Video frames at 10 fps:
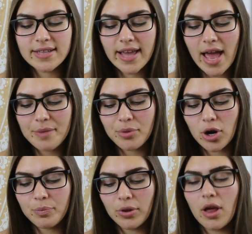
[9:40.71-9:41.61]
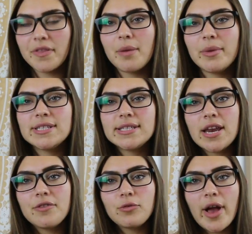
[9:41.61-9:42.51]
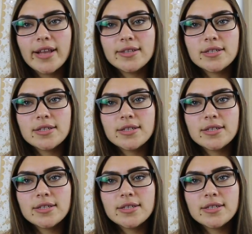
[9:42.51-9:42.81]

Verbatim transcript: They had purple on them instead of red.